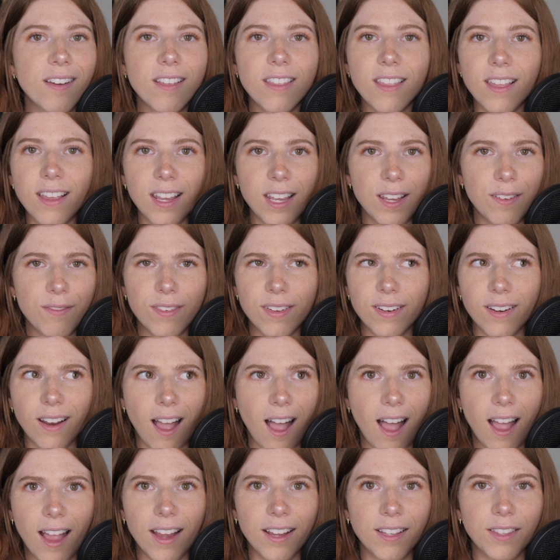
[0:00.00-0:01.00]
do they even
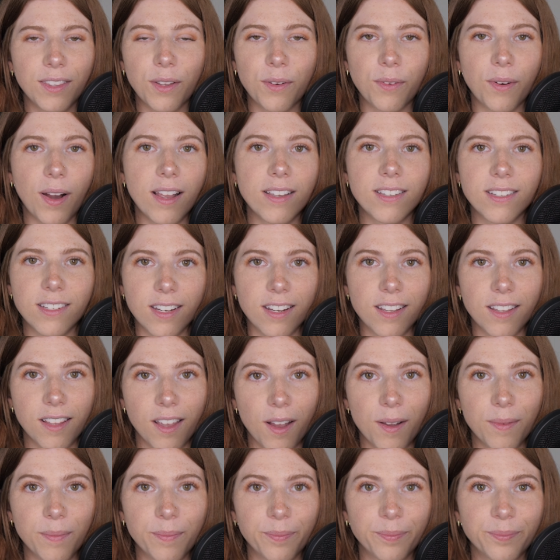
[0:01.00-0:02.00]
hide the rest of
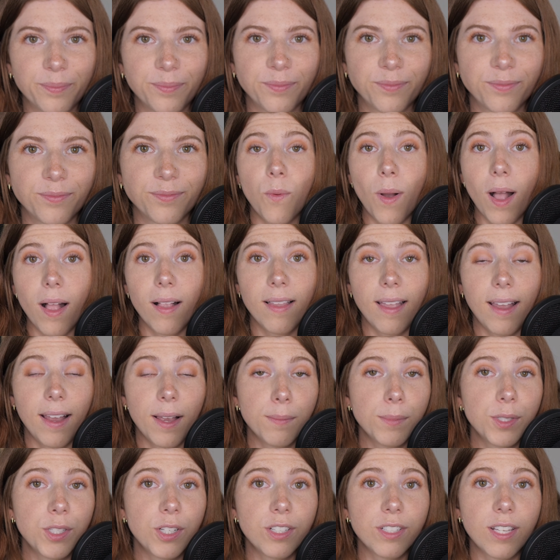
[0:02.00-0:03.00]
them? Well,
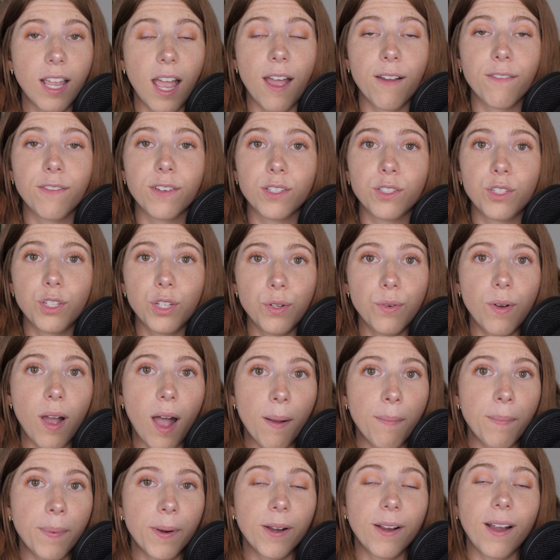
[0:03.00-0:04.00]
hamsters have two
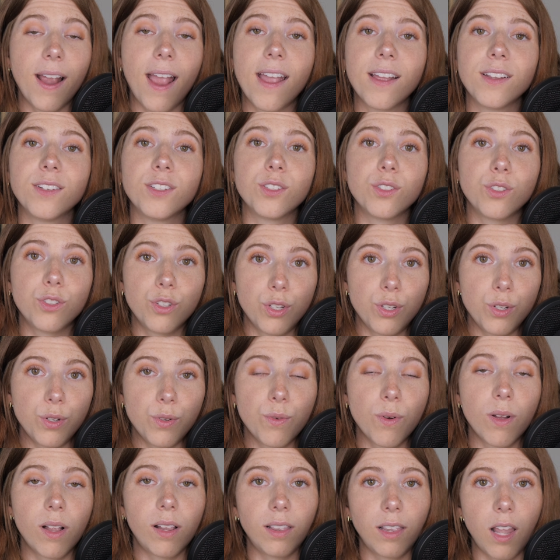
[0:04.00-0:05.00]
upper and
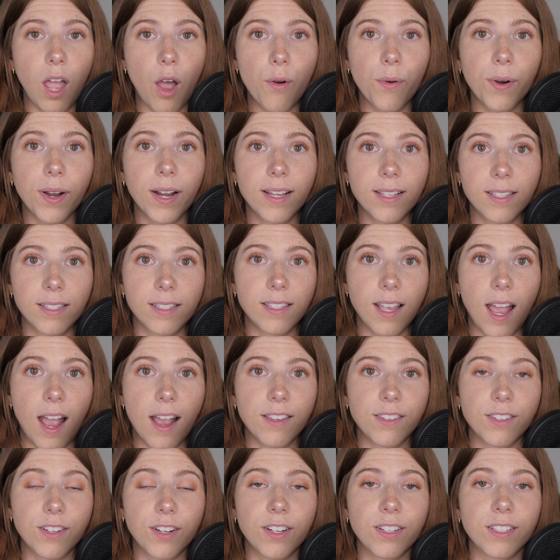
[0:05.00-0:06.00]
two lower
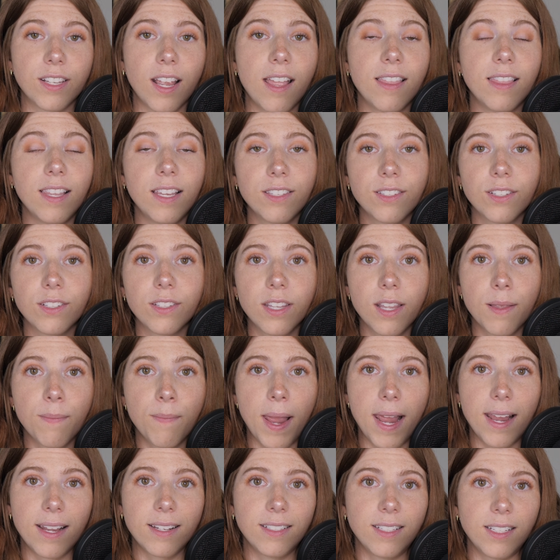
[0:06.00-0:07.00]
incisors, and these are the
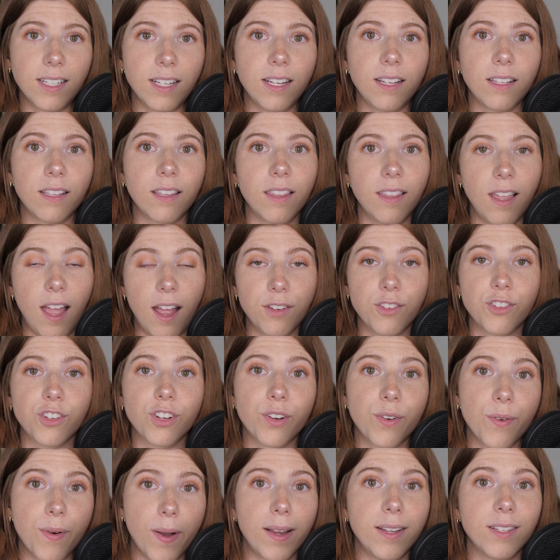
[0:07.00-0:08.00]
main teeth that
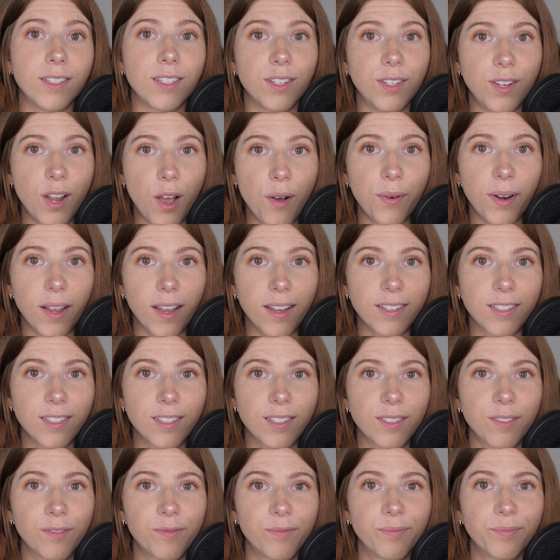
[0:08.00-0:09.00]
you're going to
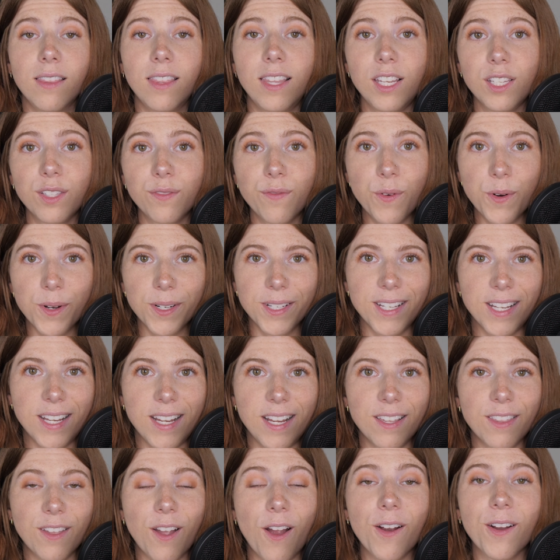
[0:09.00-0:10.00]
notice. These four
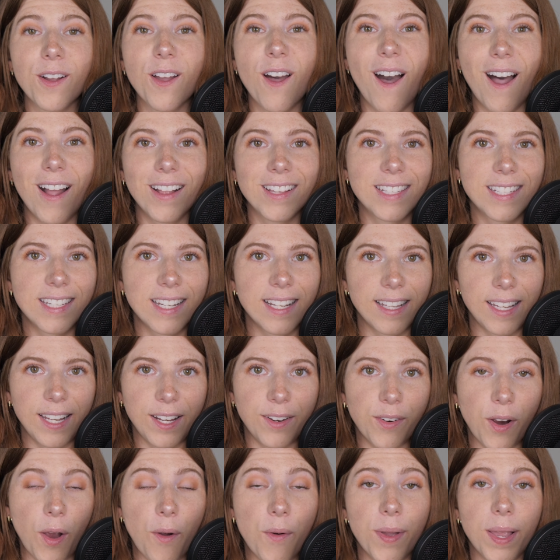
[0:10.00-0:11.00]
teeth are constantly
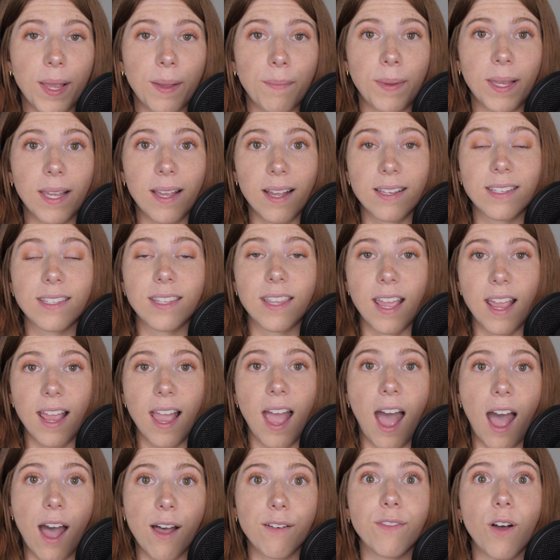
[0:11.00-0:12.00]
growing because they
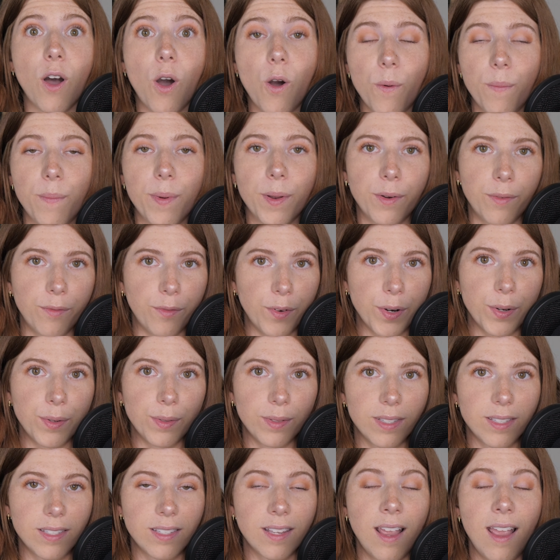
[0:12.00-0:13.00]
have open
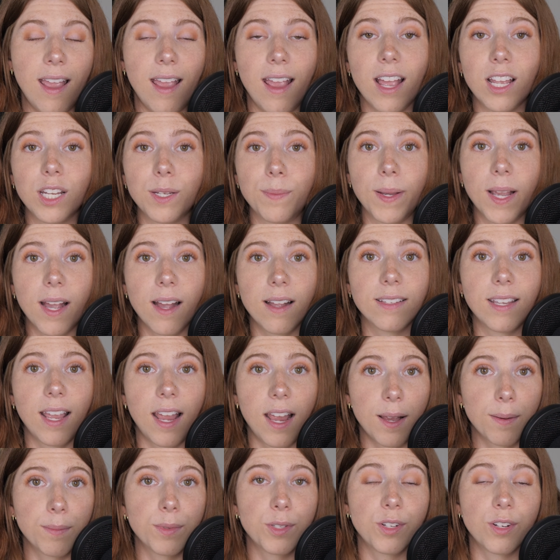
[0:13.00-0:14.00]
roots. And because
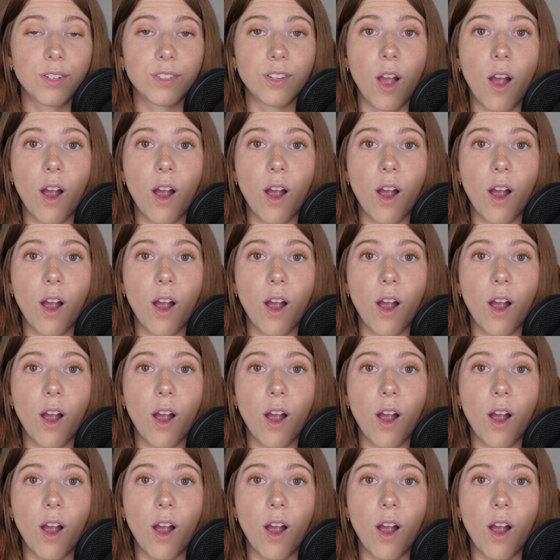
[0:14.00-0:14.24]
hamsters